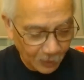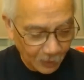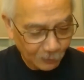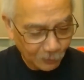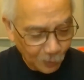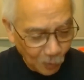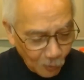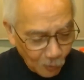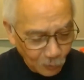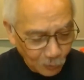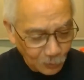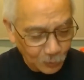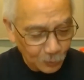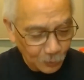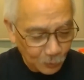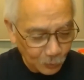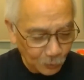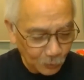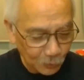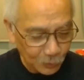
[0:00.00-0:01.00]
That those
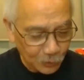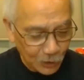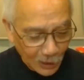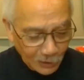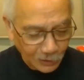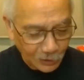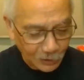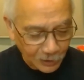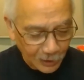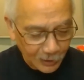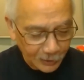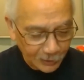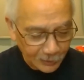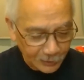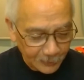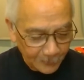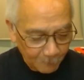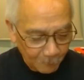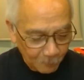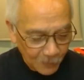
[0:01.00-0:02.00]
who do such
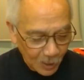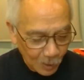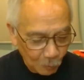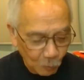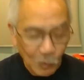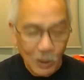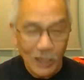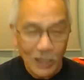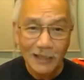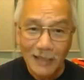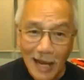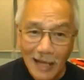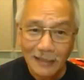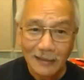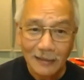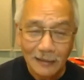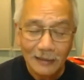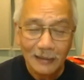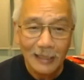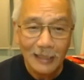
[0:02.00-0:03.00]
things will
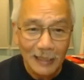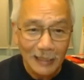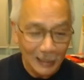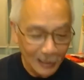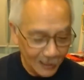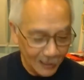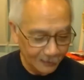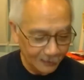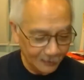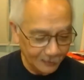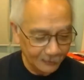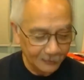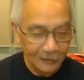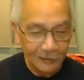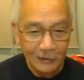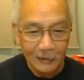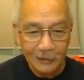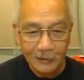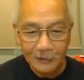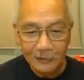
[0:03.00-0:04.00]
not
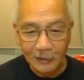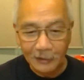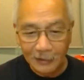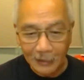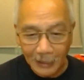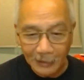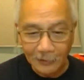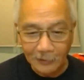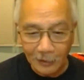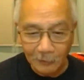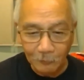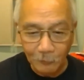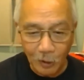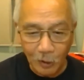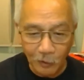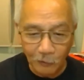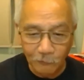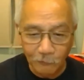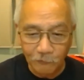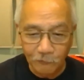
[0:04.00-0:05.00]
inherit the
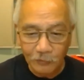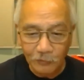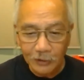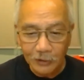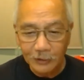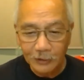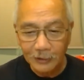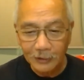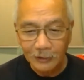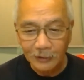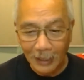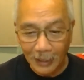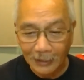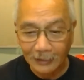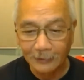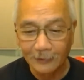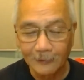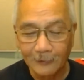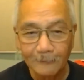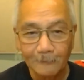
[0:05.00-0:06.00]
kingdom of
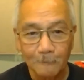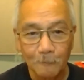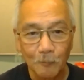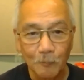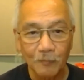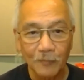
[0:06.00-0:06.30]
God.